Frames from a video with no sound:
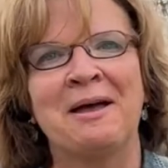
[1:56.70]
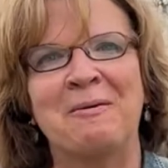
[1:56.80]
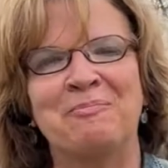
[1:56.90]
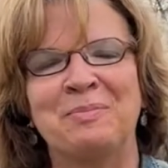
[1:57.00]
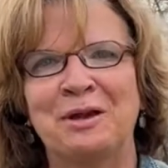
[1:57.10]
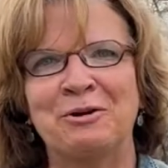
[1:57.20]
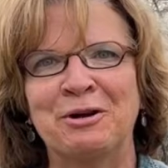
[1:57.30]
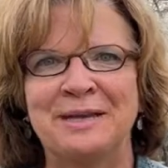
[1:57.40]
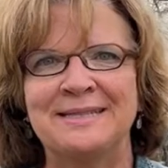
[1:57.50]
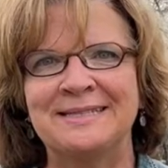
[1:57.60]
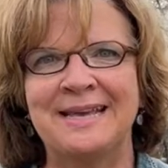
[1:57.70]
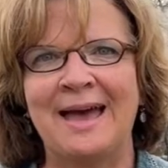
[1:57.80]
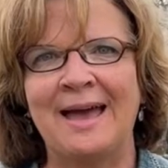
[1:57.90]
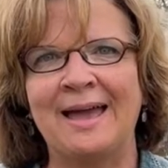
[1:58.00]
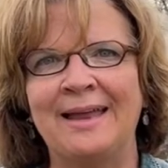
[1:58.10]
um, better
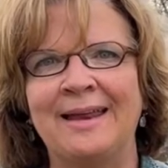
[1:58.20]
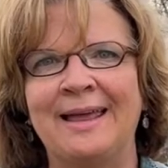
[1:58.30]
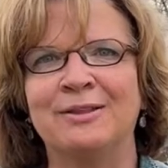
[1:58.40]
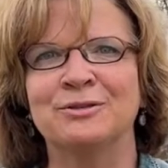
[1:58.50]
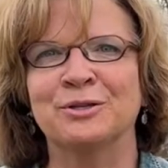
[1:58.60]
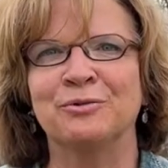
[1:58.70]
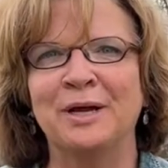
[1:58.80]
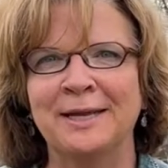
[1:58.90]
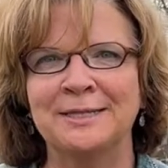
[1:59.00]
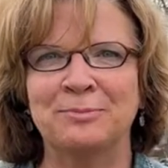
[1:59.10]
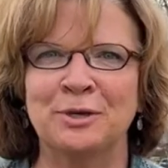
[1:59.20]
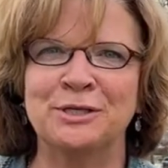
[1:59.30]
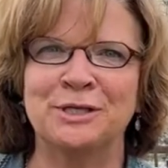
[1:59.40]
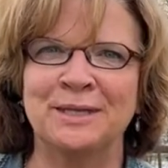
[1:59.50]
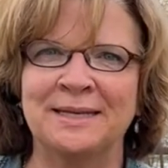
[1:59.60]
inside. And there's a great
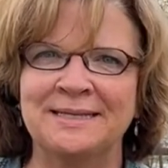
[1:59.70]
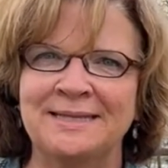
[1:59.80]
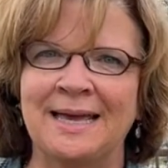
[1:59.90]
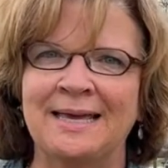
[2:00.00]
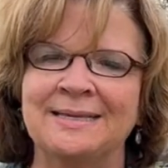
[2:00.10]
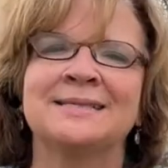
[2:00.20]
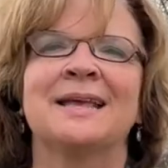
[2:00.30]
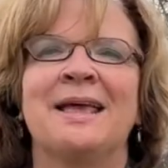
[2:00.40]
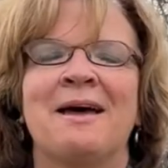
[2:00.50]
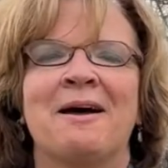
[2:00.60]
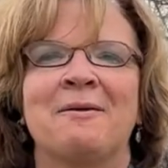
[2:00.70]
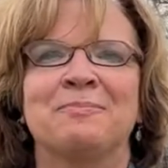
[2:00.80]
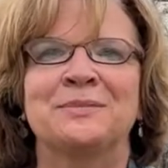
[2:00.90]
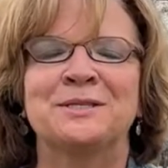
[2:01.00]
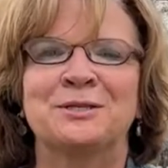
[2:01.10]
expression that says,
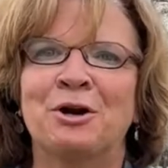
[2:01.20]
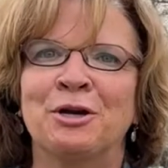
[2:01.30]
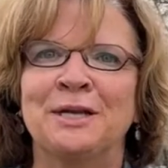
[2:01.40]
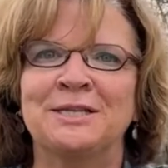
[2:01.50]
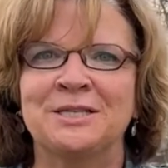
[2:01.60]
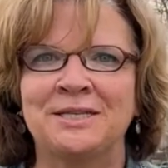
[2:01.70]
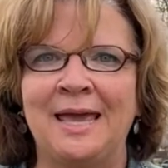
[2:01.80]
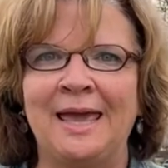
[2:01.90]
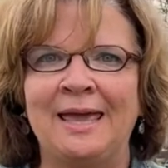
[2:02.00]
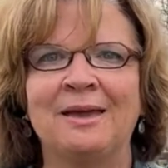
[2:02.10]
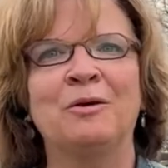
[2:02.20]
um, start each day